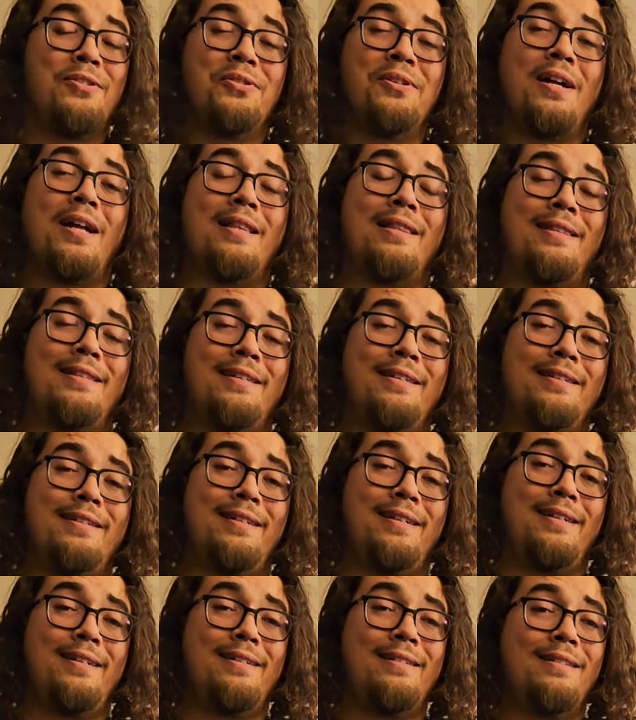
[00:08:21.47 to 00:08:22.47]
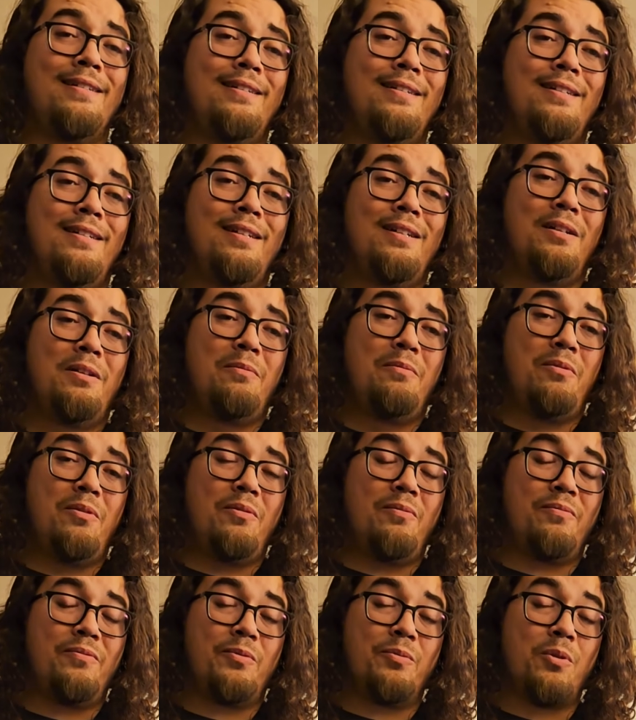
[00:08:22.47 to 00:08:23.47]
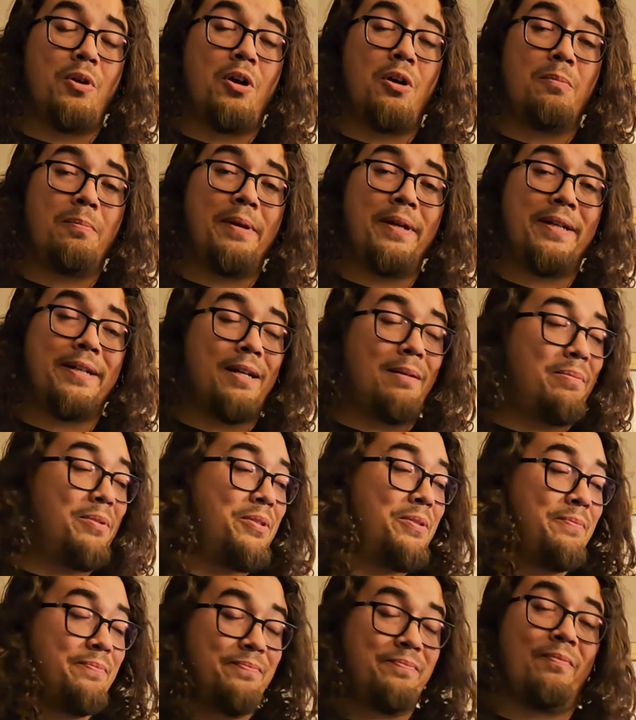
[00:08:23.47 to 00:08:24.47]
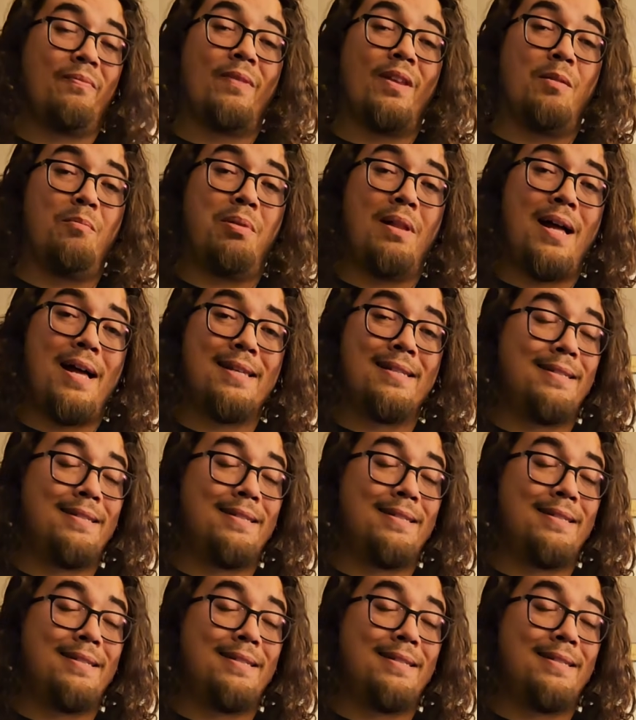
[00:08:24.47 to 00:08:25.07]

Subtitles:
got the wrong pickups and plastic.